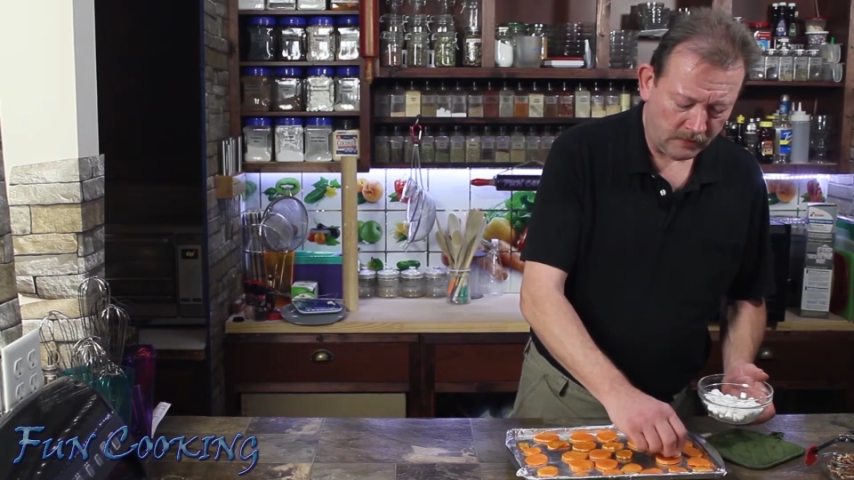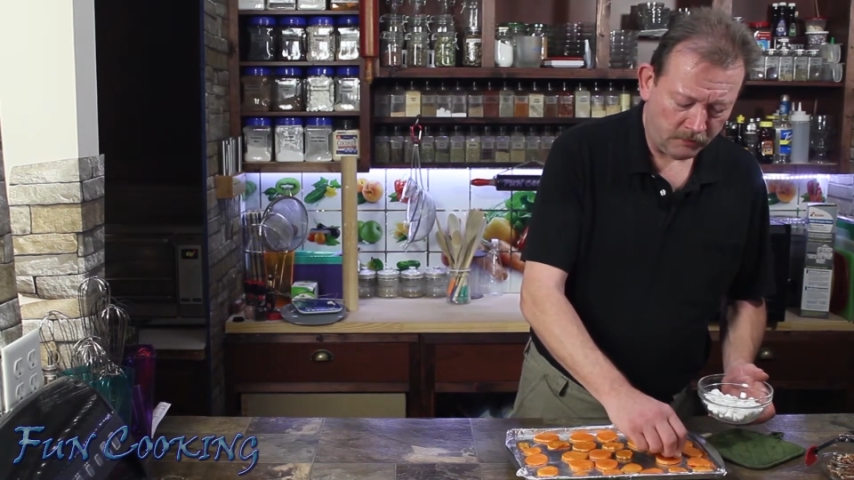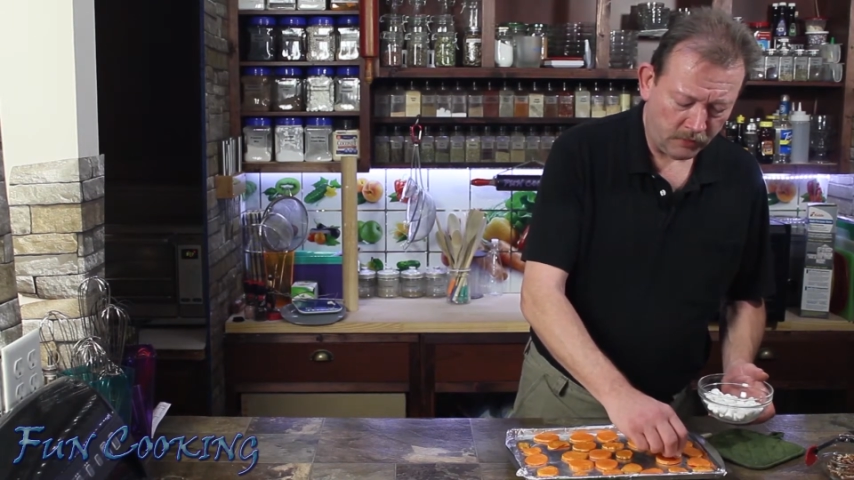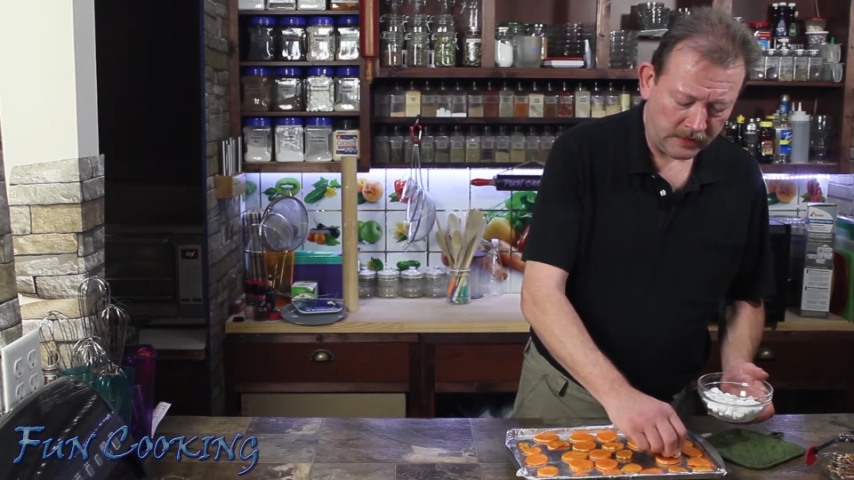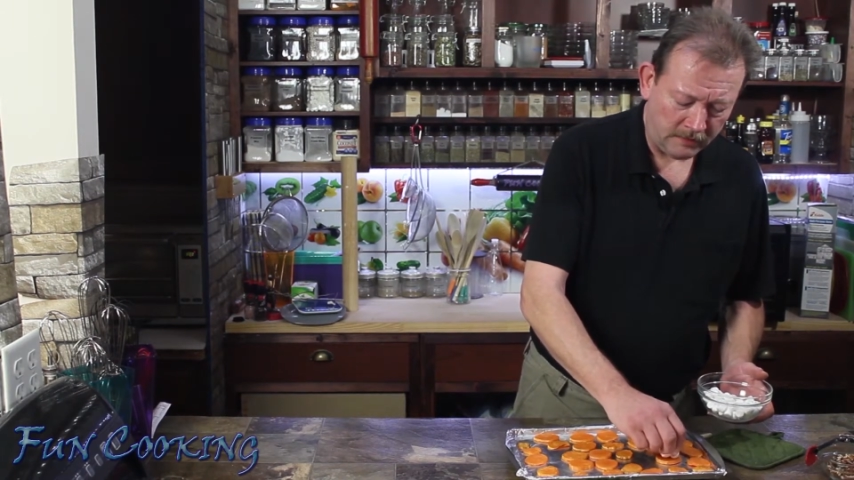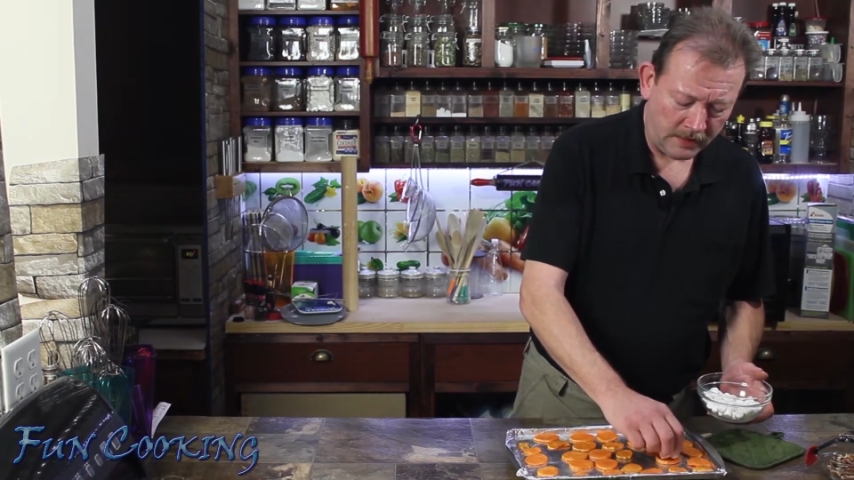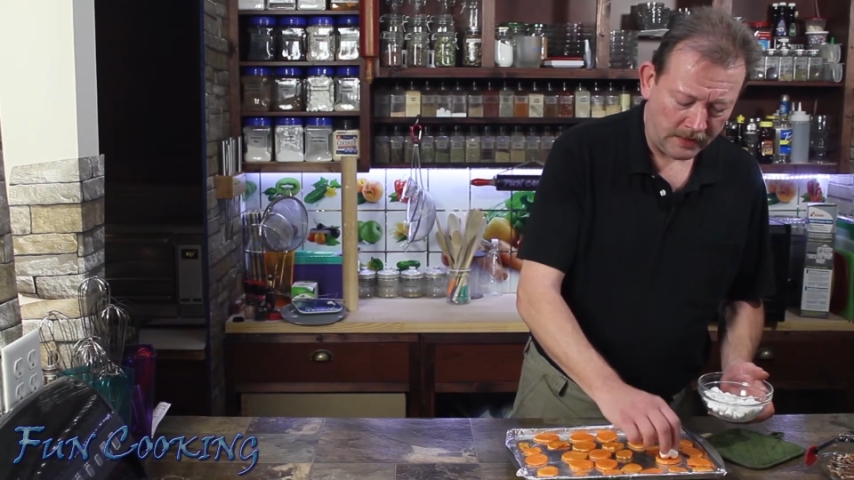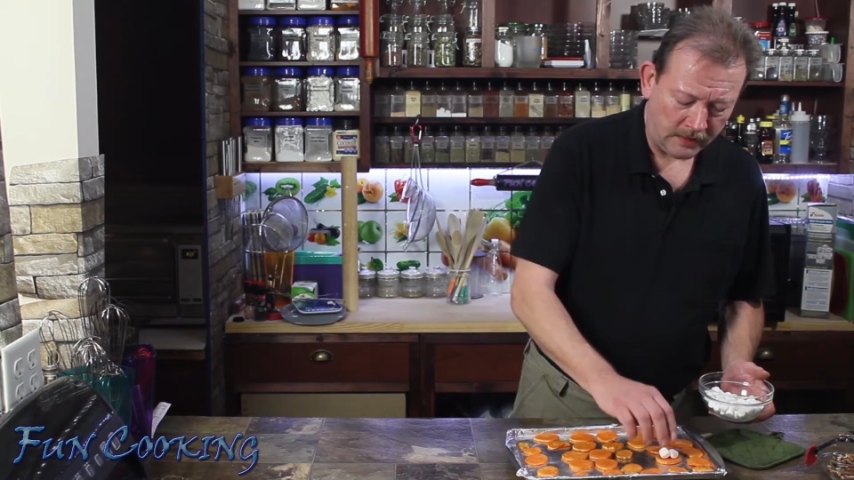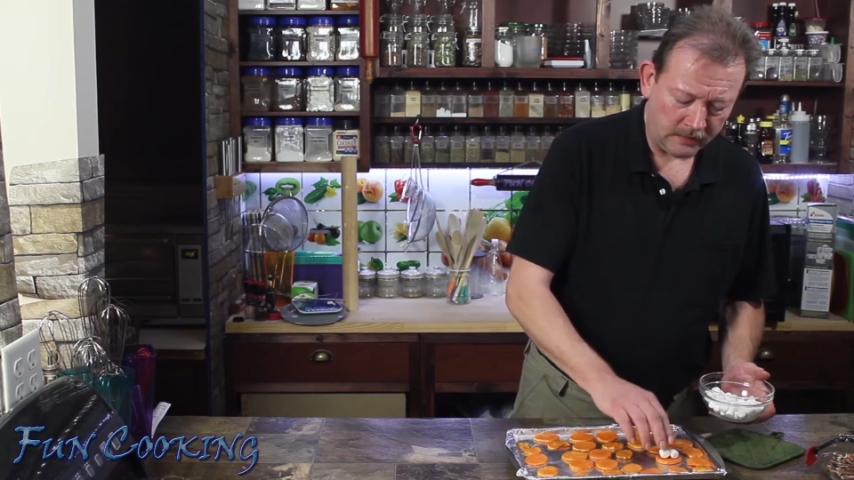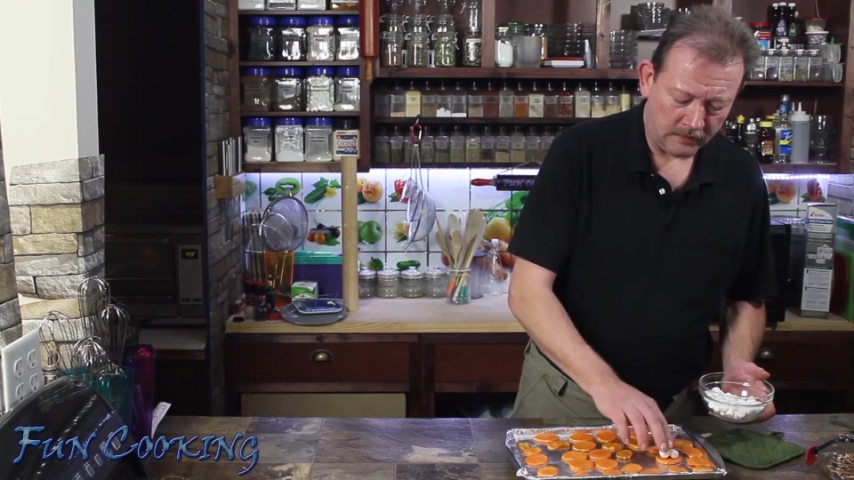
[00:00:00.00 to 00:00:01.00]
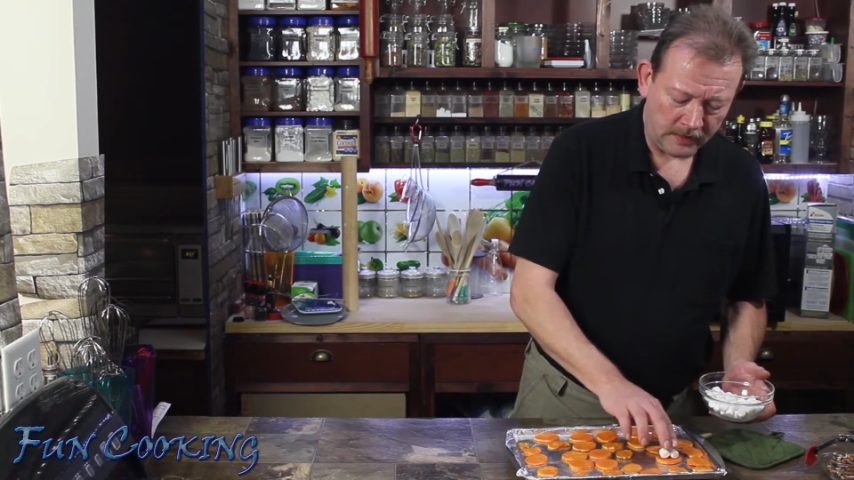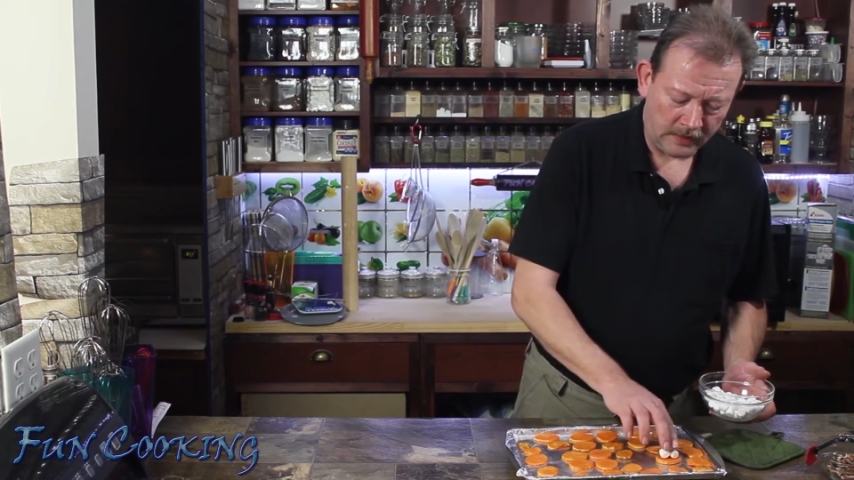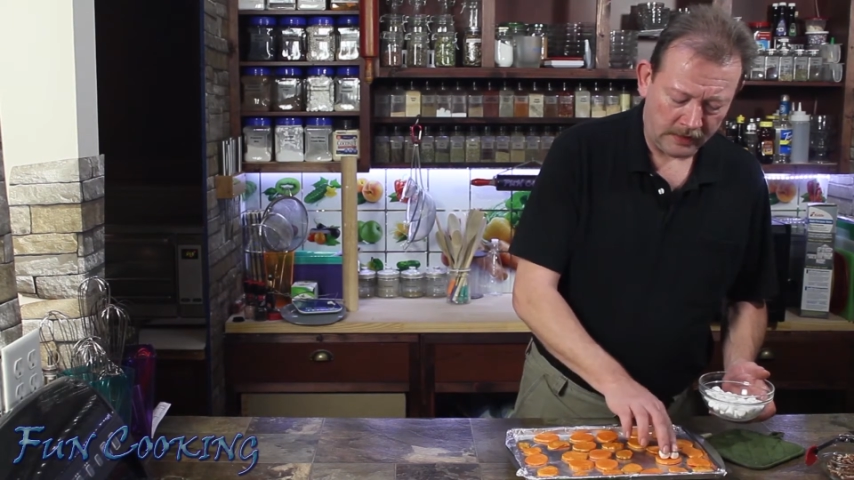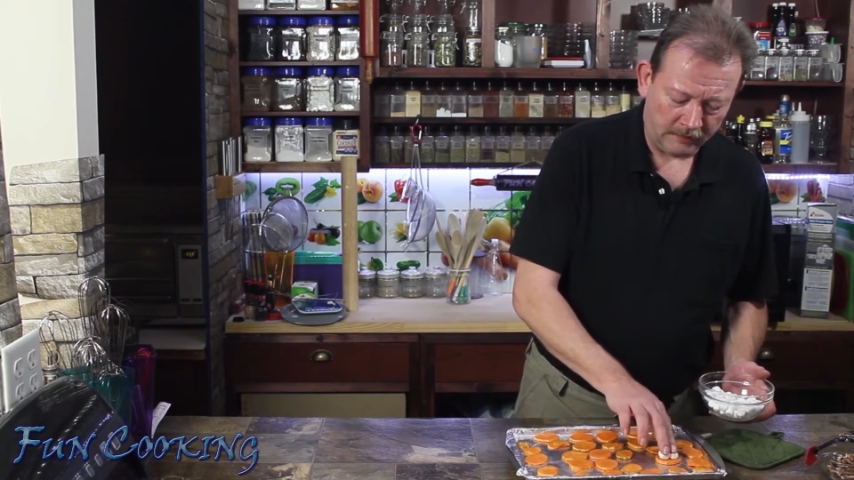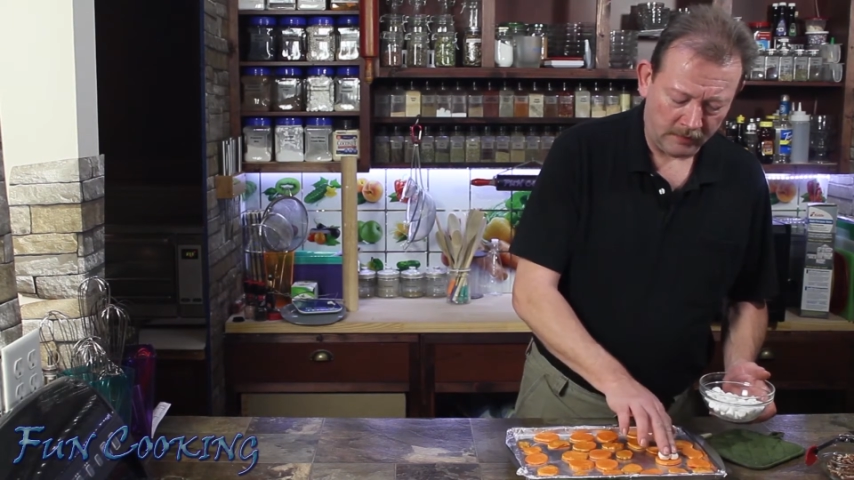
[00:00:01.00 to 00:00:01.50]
Put them on and give